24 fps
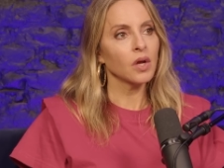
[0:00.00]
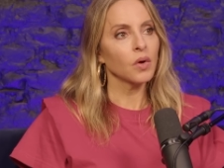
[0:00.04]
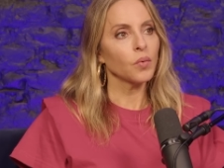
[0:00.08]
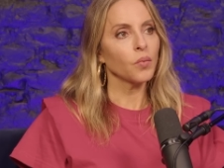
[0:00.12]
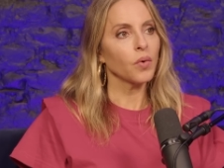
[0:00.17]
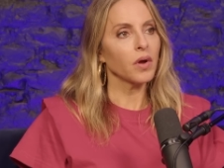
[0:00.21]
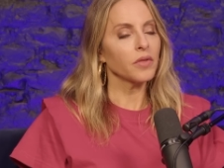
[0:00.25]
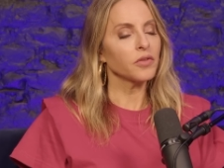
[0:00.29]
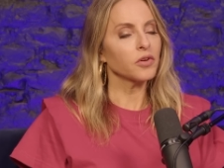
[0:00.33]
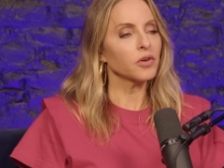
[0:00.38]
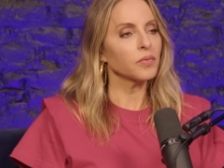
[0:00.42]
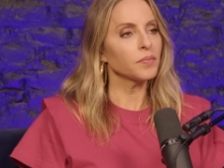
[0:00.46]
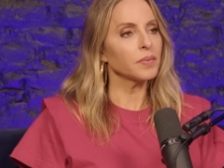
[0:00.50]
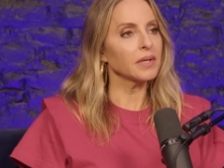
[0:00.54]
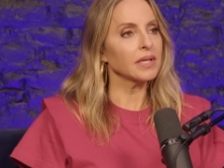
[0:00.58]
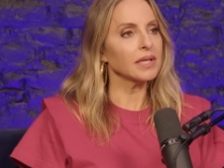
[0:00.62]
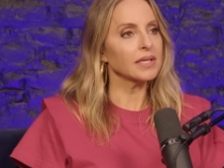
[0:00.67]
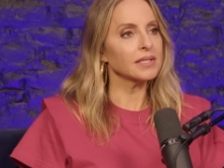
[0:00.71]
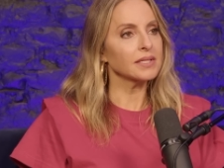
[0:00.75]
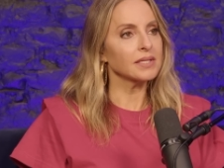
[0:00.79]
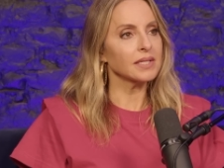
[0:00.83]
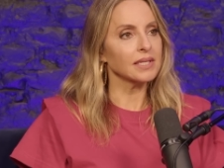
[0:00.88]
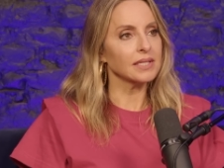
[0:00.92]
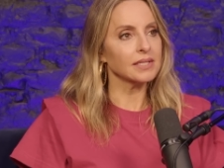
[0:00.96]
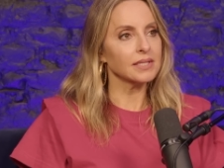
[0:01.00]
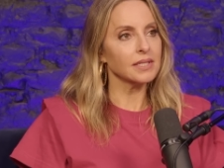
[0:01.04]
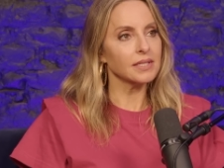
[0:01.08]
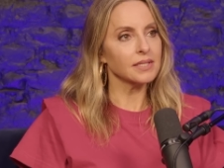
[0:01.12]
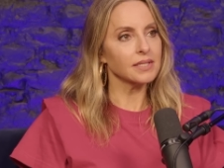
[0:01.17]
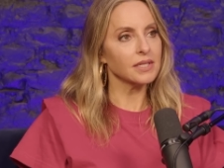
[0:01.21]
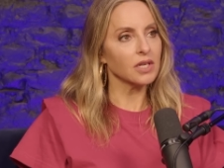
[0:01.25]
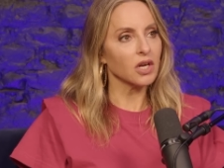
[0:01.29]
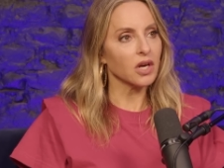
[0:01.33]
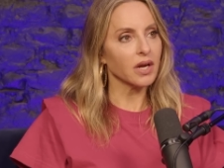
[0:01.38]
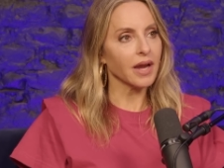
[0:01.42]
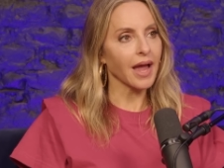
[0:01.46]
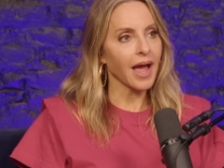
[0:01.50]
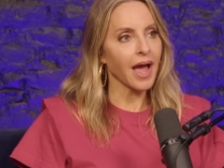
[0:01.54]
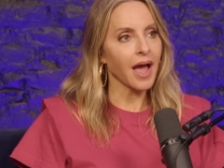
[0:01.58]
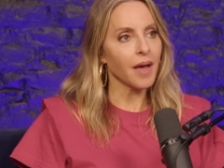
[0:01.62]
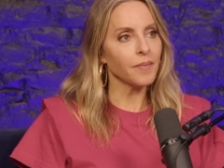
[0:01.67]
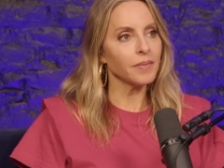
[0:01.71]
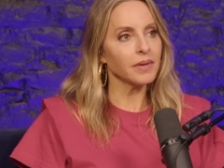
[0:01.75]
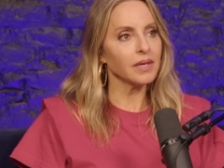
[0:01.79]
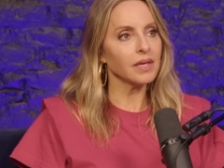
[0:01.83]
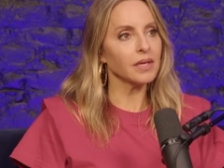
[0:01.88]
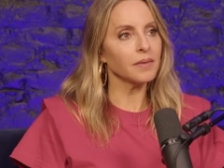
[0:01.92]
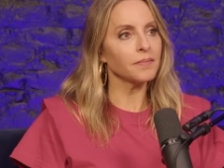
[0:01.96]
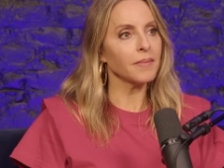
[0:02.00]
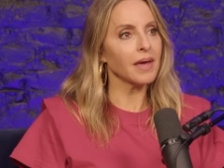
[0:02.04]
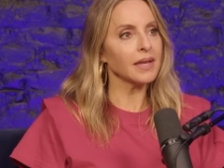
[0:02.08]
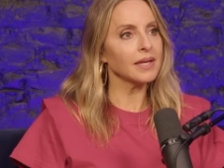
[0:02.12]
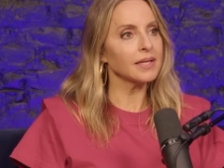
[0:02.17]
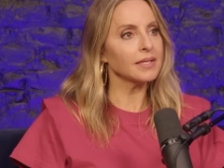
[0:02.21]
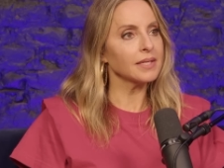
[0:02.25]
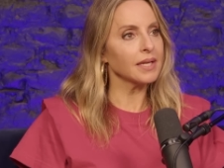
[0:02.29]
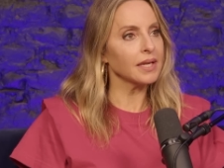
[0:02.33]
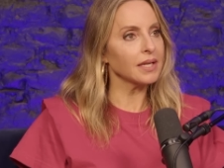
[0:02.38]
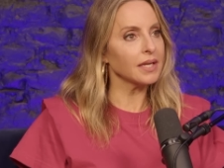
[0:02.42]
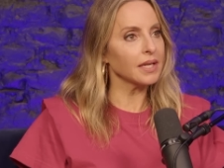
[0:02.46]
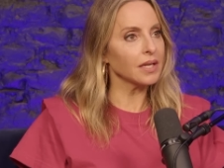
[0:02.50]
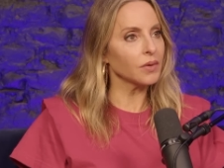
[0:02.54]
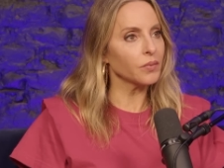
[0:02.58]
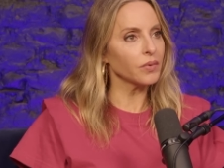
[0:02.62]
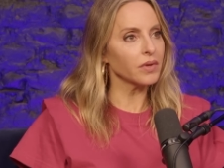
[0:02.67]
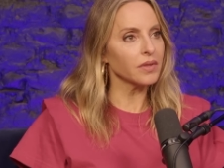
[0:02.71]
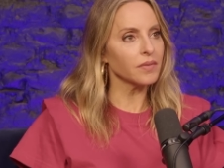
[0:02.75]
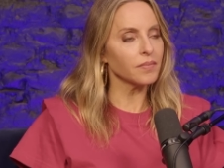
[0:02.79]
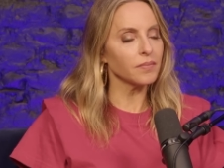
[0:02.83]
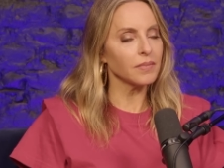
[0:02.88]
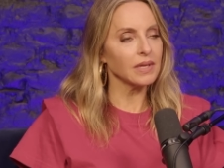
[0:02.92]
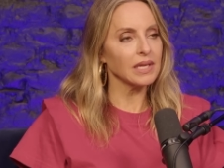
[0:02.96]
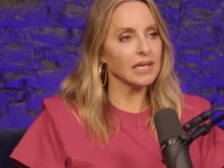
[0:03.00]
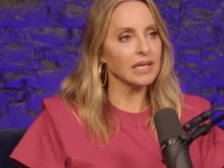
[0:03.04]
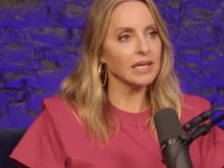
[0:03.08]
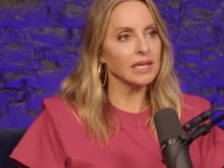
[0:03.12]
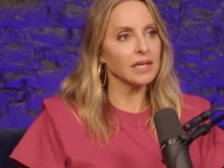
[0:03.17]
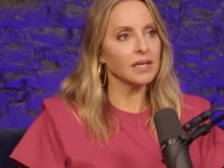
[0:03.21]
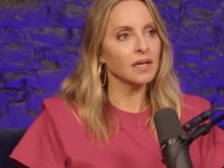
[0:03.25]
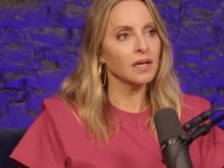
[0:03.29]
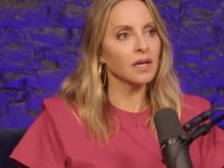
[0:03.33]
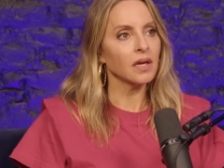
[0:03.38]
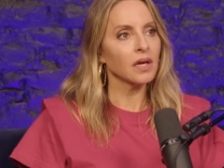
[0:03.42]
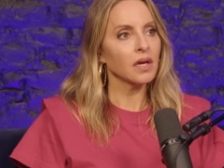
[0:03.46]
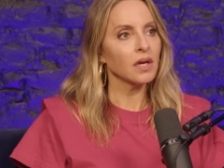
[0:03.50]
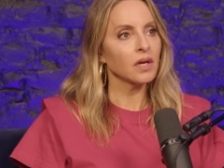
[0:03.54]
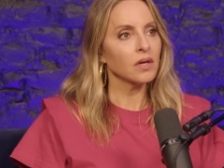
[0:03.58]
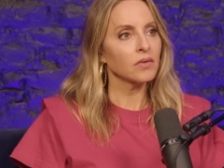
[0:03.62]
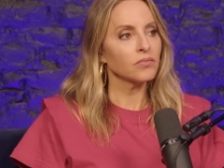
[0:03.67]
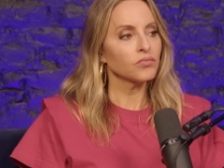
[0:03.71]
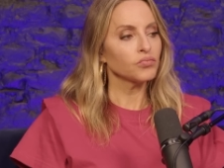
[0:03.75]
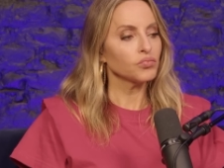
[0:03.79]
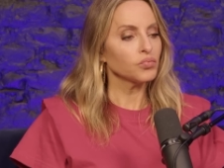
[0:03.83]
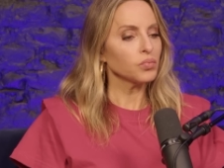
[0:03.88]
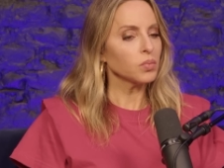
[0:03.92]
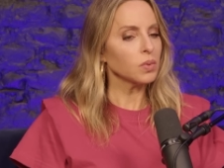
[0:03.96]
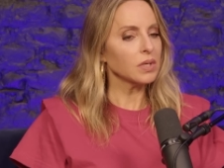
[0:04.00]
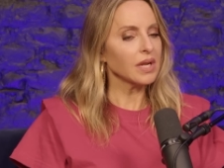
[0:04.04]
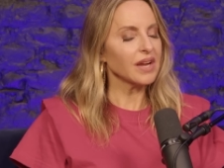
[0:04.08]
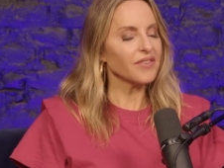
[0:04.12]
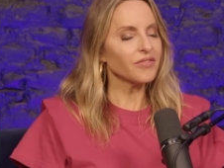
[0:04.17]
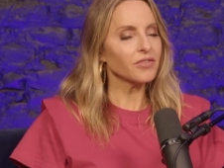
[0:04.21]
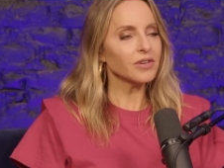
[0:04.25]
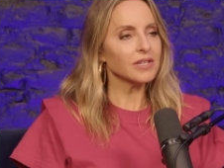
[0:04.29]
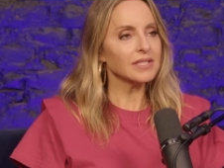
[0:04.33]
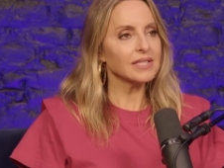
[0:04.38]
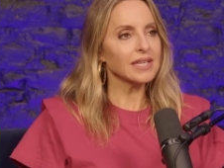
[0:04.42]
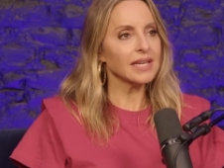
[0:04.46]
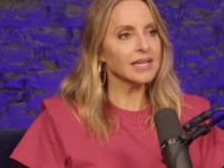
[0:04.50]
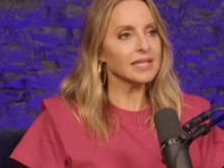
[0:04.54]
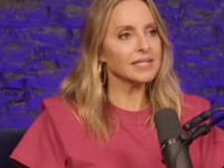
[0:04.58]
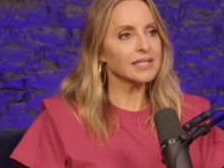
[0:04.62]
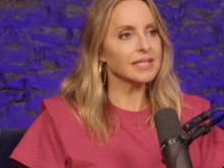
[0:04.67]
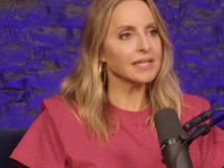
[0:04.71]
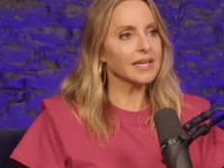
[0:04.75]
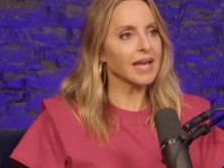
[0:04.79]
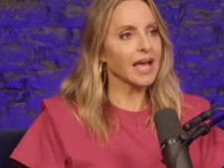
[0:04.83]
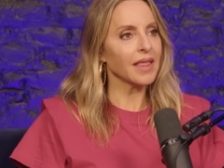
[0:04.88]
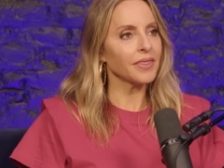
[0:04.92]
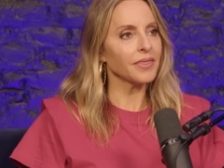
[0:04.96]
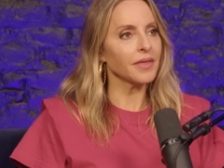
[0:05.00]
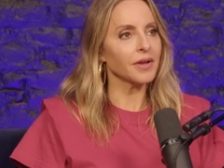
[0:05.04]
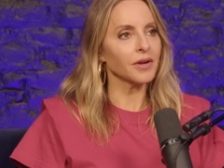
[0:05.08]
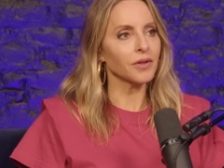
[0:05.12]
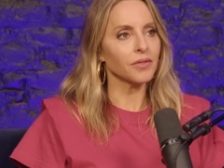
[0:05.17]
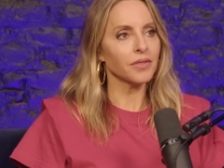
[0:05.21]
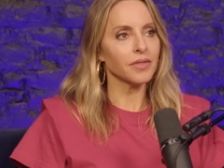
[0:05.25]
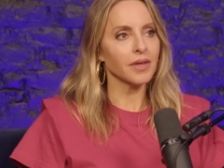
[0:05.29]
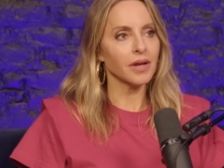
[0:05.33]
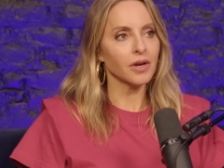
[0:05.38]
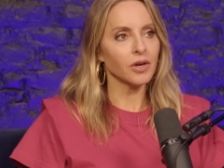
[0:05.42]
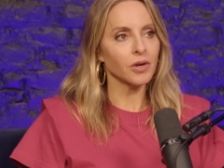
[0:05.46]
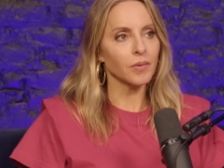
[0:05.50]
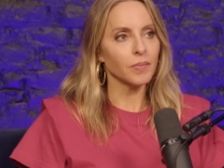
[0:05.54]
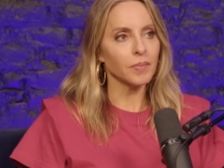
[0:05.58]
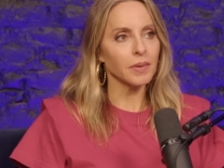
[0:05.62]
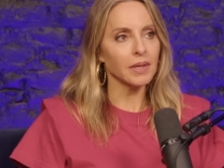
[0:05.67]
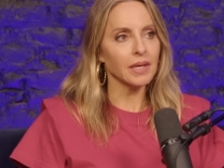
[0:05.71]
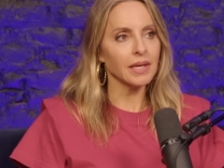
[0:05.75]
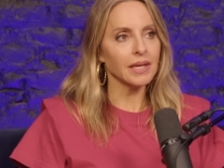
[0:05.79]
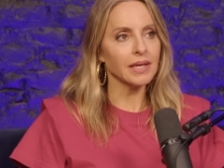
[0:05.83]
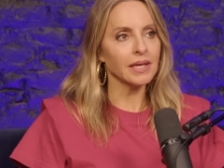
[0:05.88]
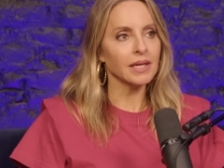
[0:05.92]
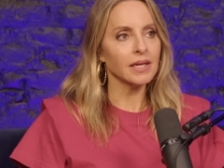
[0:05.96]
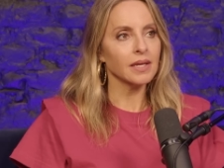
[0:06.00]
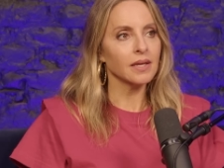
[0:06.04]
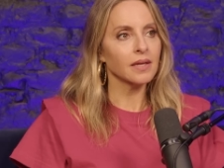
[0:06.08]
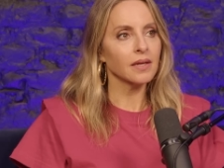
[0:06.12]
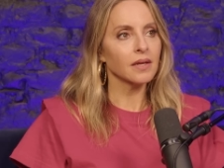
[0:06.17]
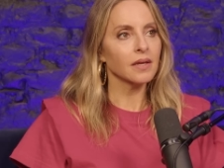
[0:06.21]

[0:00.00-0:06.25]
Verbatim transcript: whether it be listening to Dear Gabby, meditating with me, whatever it takes to get there, therapy.